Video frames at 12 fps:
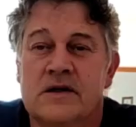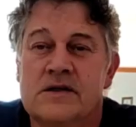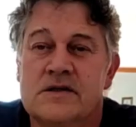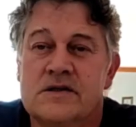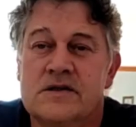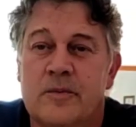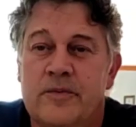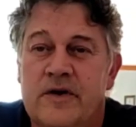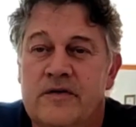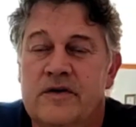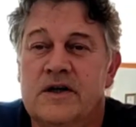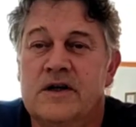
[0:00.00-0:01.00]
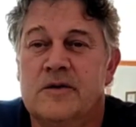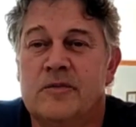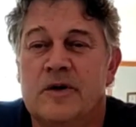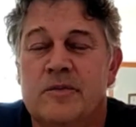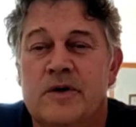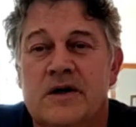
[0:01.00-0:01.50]
this is Caprivi in
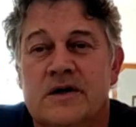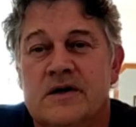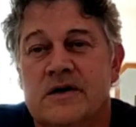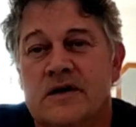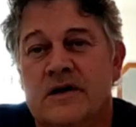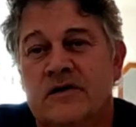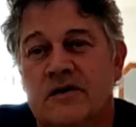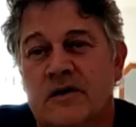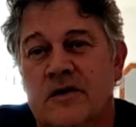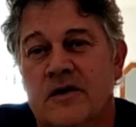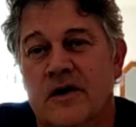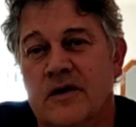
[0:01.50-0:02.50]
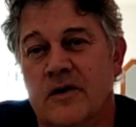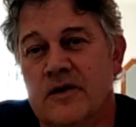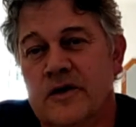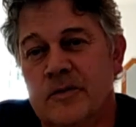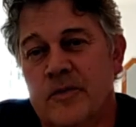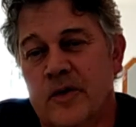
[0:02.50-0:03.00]
Namibia. It's
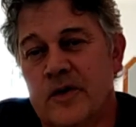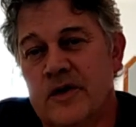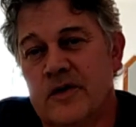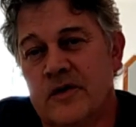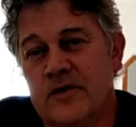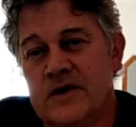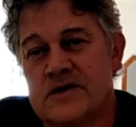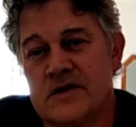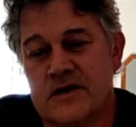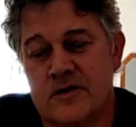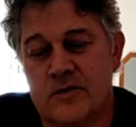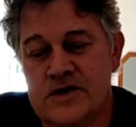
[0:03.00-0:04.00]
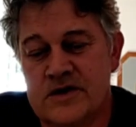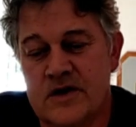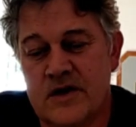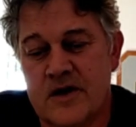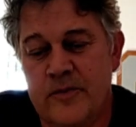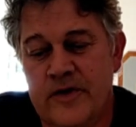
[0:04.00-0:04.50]
on the border of eastern and
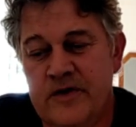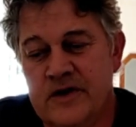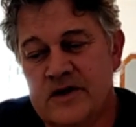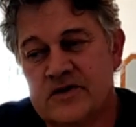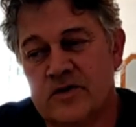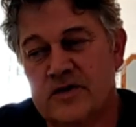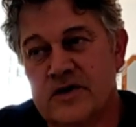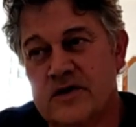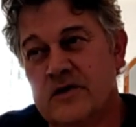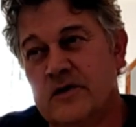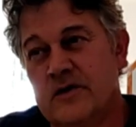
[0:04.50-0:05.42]
western Caprivi. That's on the